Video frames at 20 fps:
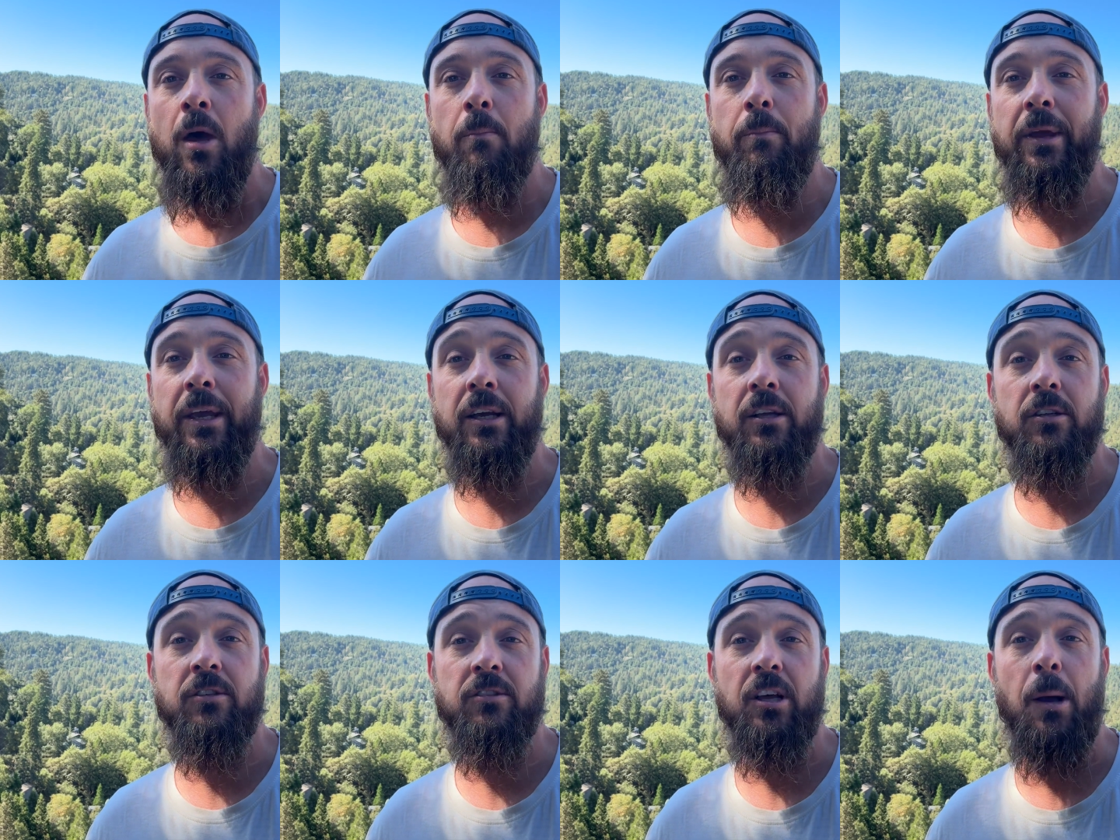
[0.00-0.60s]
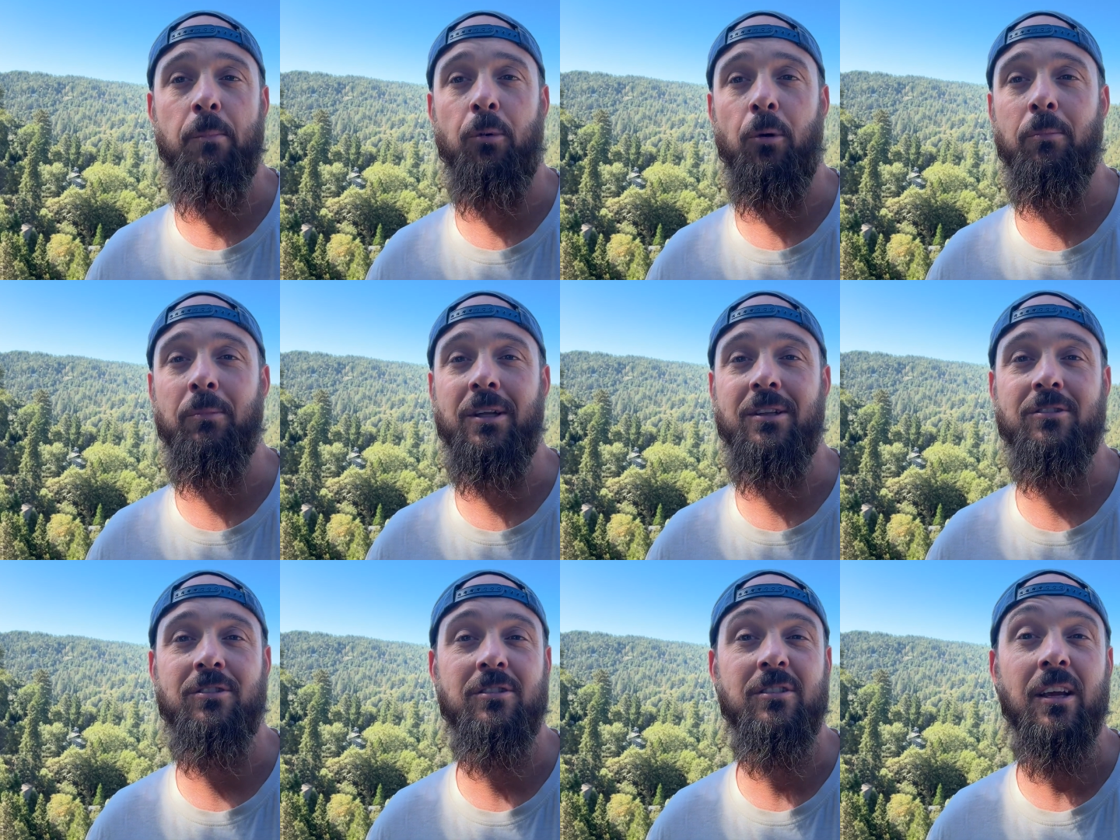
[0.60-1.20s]
Being a disciple
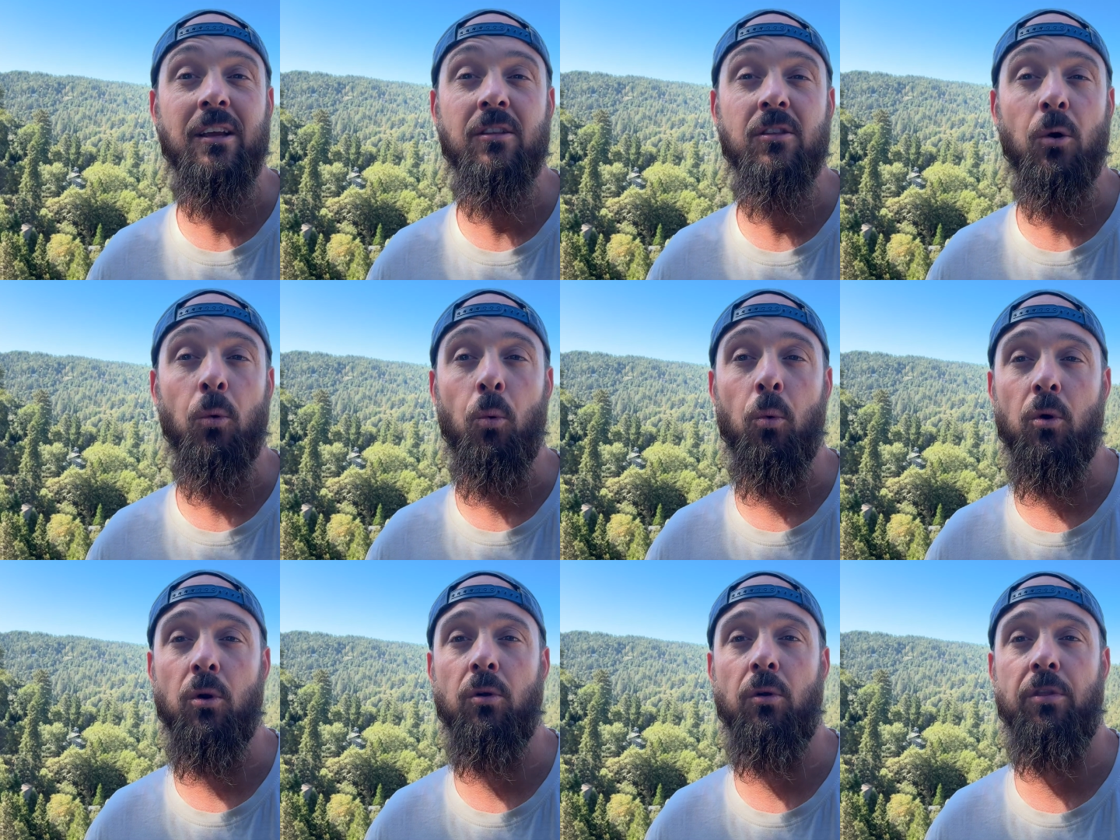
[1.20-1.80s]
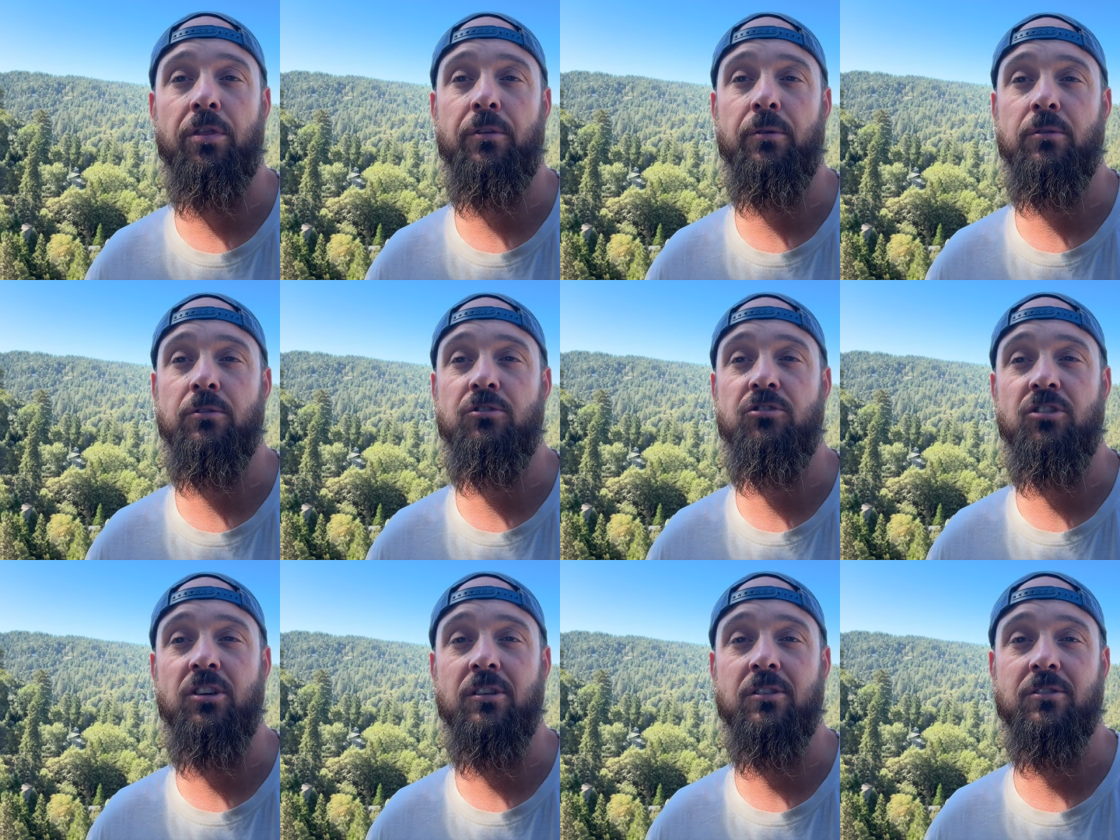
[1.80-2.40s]
means seeing the world through
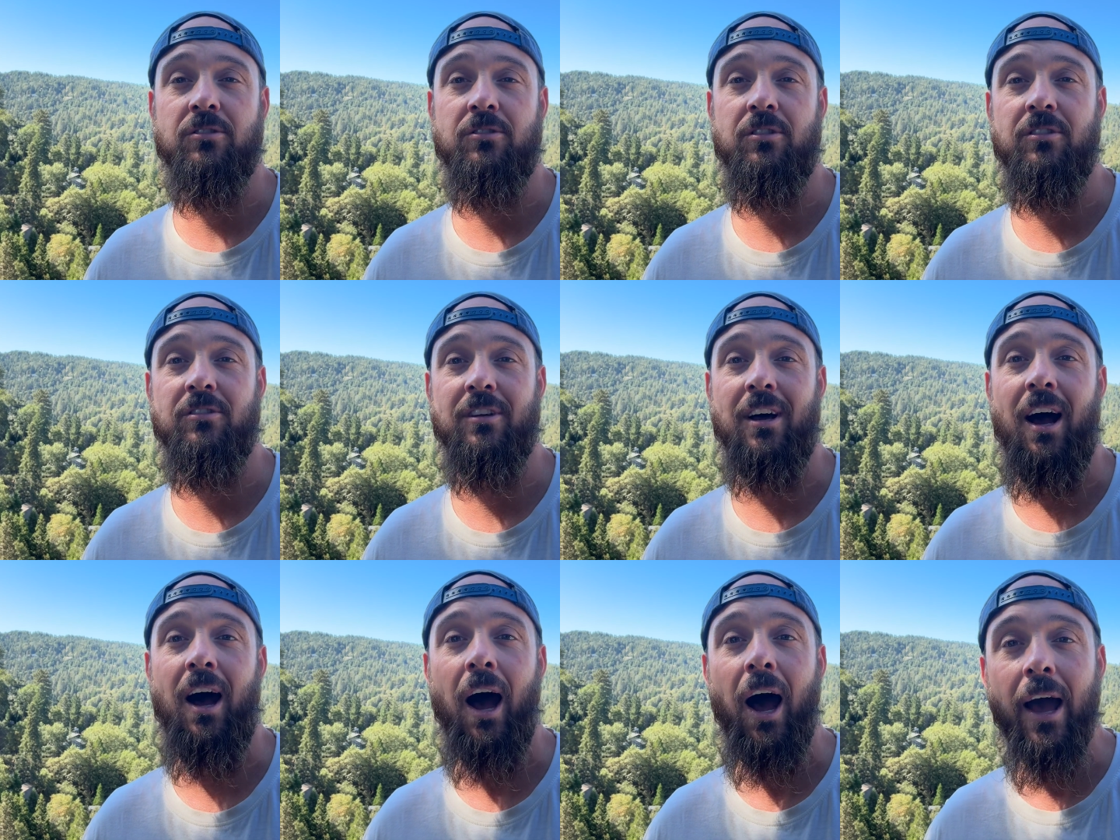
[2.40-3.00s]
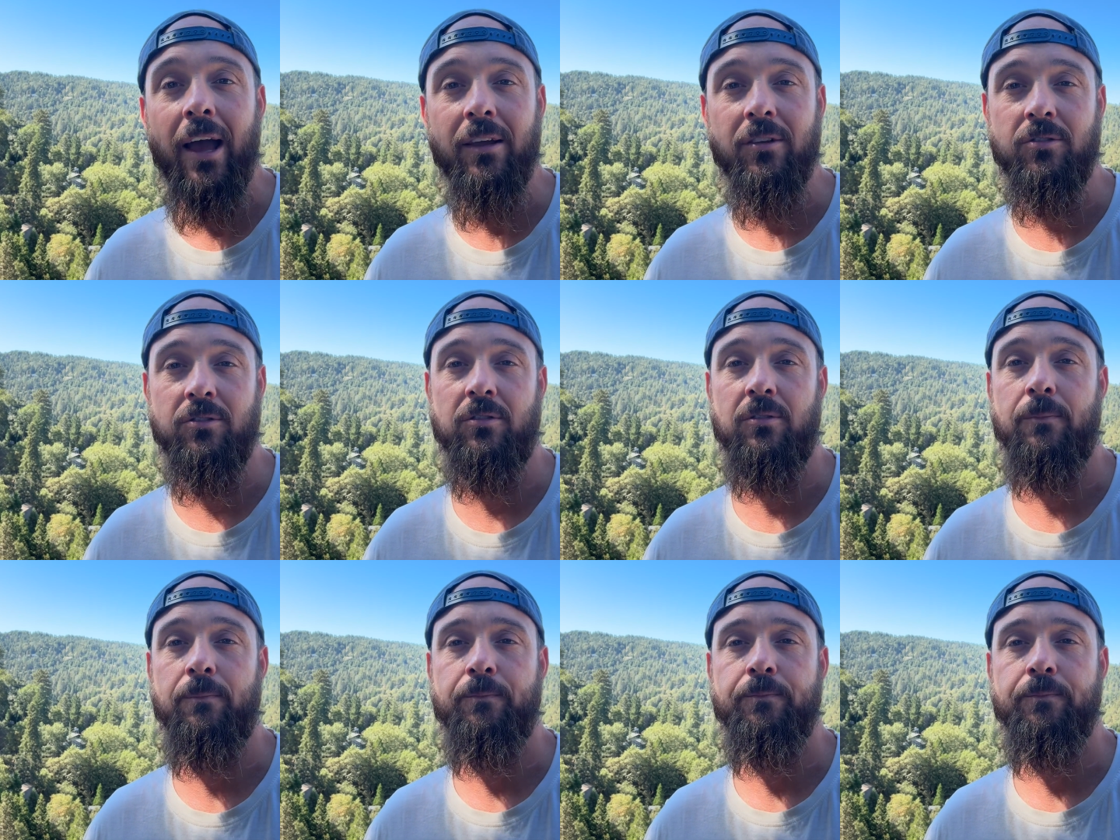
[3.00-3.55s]
Jesus's eyes